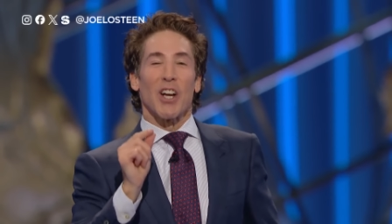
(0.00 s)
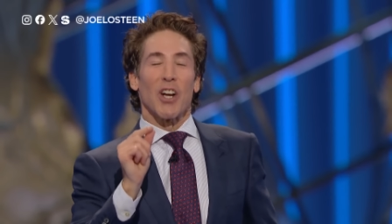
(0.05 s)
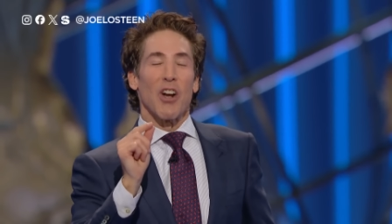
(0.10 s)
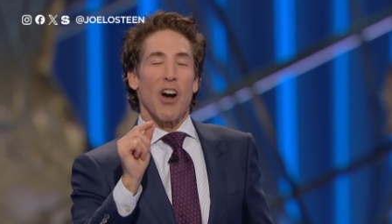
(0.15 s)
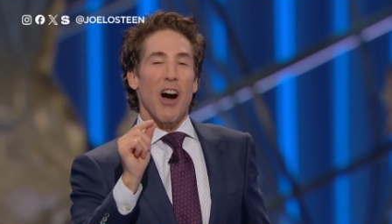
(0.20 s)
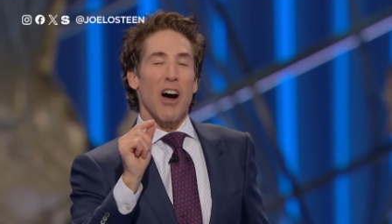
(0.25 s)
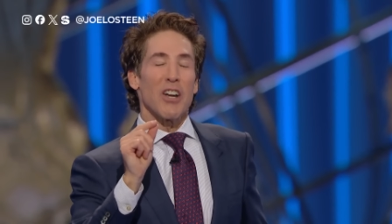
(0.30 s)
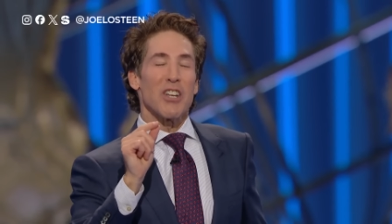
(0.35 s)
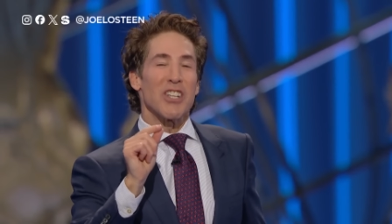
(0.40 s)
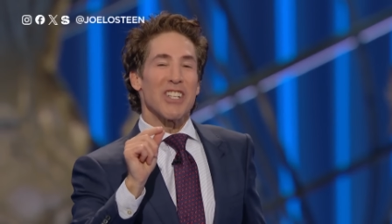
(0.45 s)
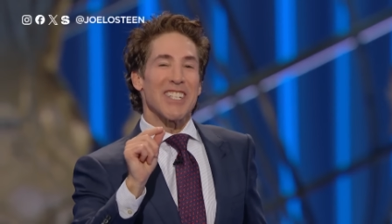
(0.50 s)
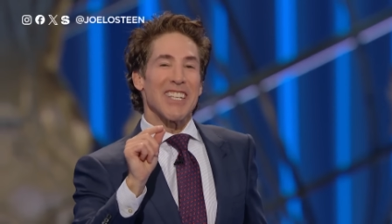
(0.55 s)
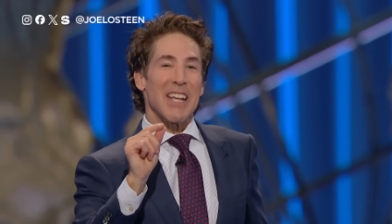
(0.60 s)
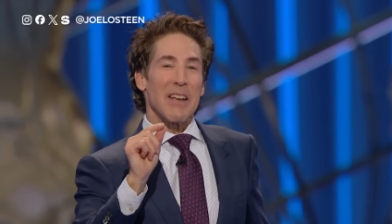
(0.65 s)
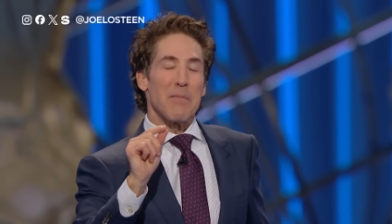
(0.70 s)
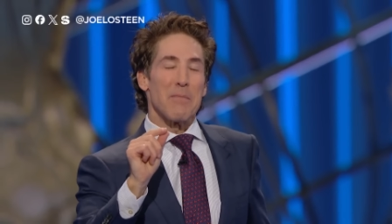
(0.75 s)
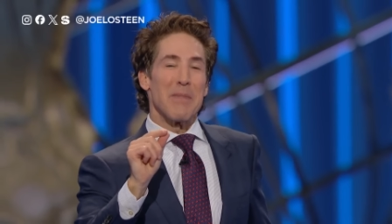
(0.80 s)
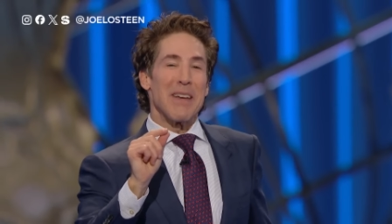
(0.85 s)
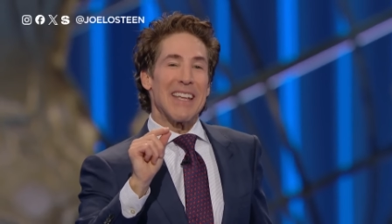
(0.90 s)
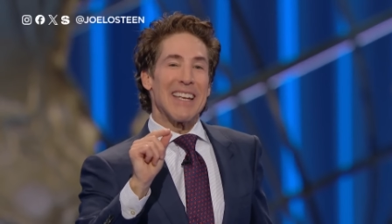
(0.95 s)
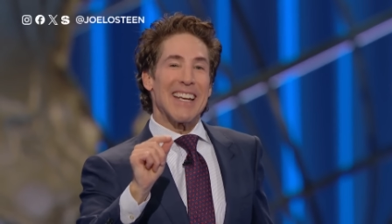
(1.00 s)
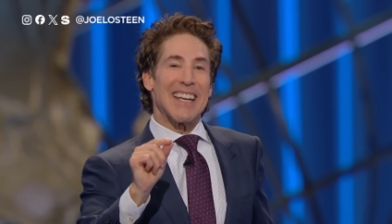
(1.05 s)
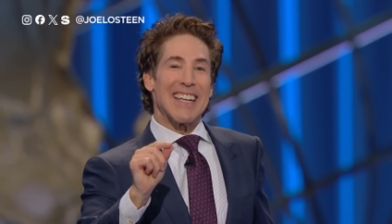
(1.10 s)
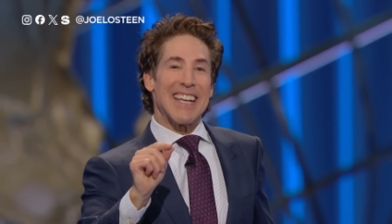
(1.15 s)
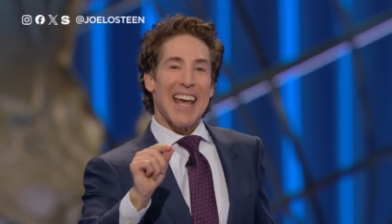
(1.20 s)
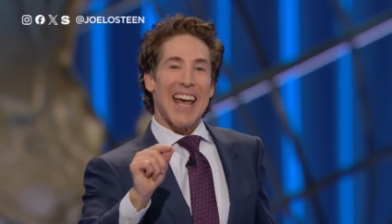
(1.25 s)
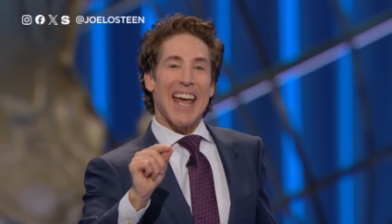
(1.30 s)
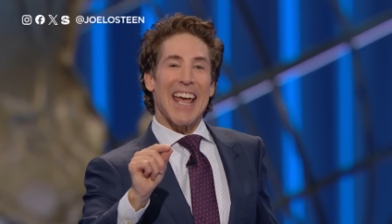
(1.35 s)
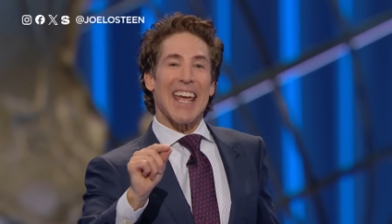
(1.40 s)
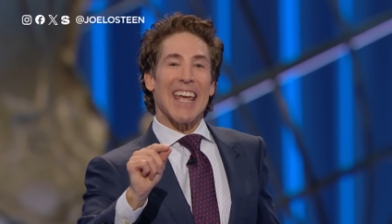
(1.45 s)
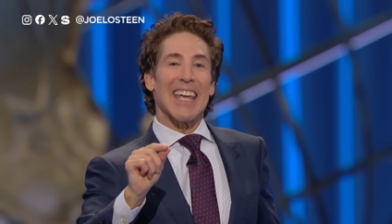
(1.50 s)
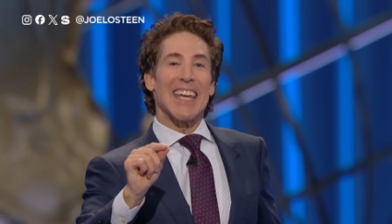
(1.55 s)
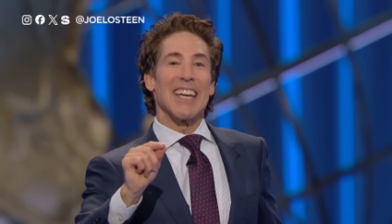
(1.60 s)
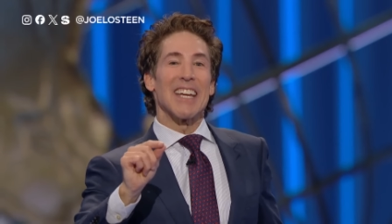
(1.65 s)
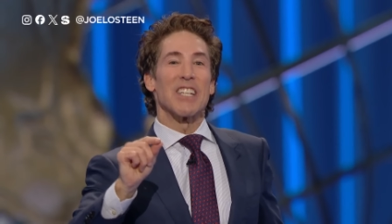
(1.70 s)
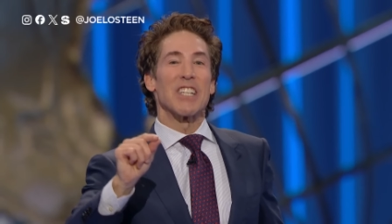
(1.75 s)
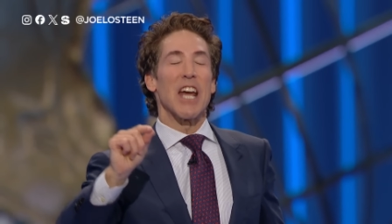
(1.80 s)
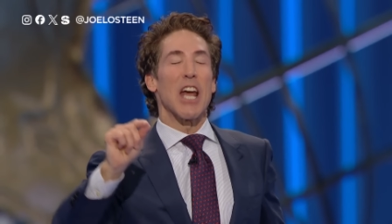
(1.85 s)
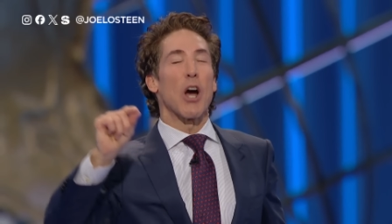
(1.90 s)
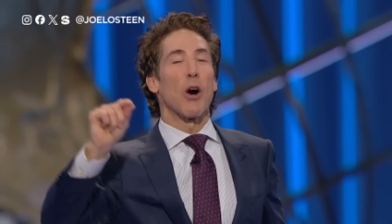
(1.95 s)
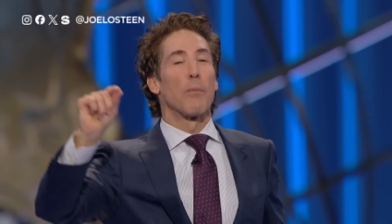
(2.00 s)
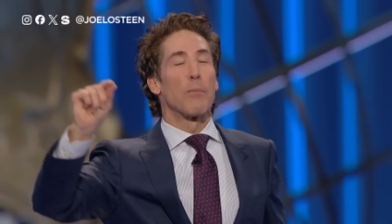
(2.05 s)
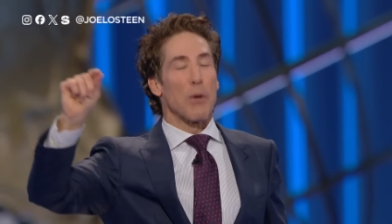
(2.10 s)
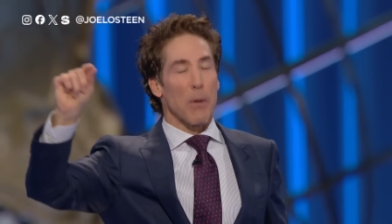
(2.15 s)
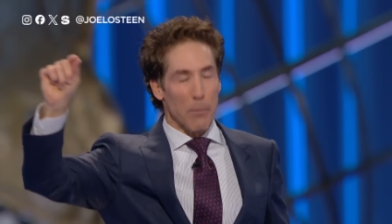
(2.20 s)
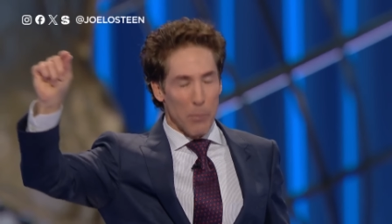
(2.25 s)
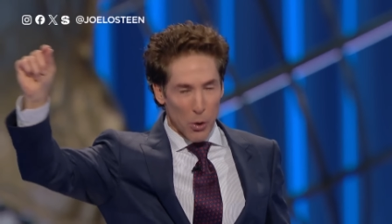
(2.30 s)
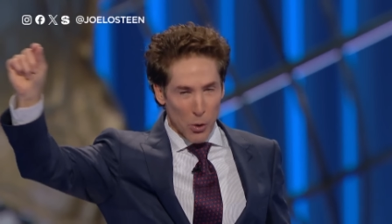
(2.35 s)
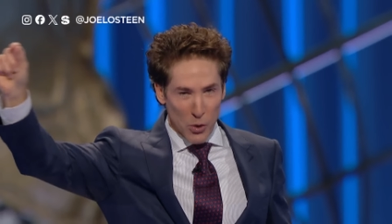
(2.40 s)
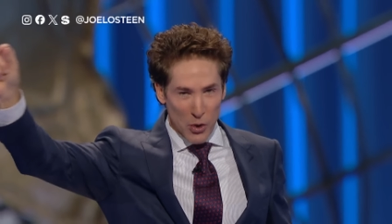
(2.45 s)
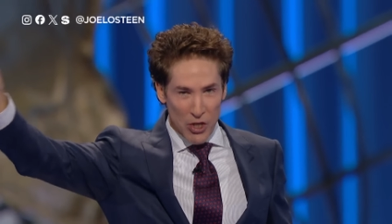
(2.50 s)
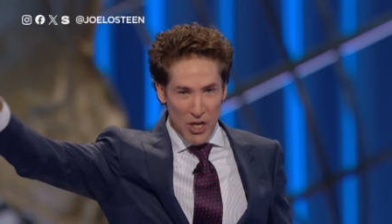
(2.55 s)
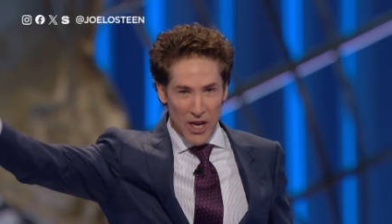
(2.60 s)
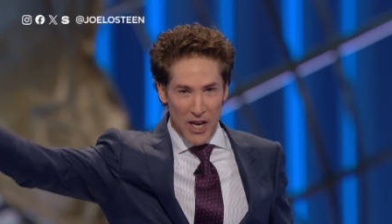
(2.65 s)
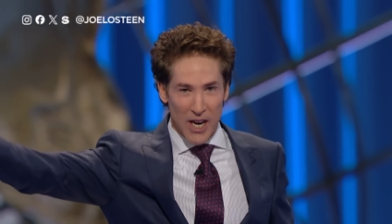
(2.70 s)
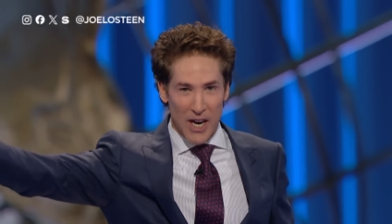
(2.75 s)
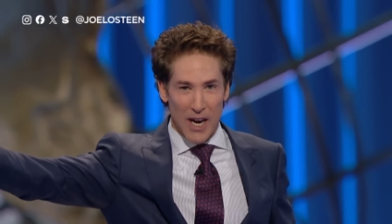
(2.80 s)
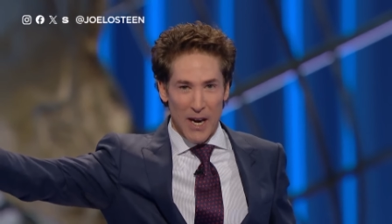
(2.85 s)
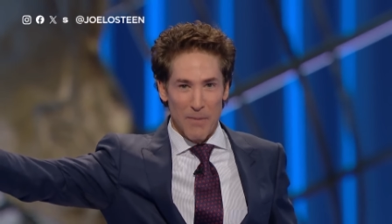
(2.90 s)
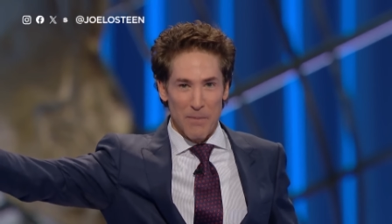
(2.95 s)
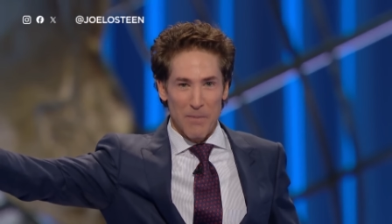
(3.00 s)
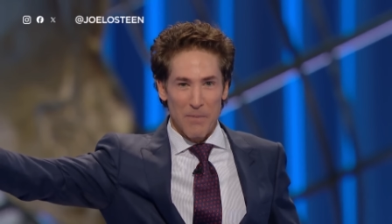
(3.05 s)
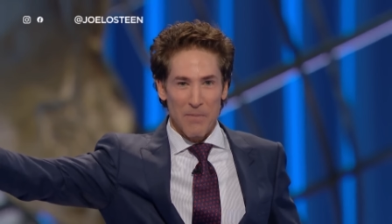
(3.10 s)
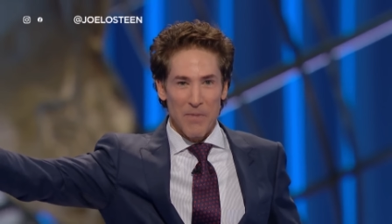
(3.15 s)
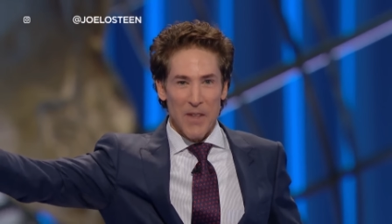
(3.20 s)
God sent me today to help pull you up.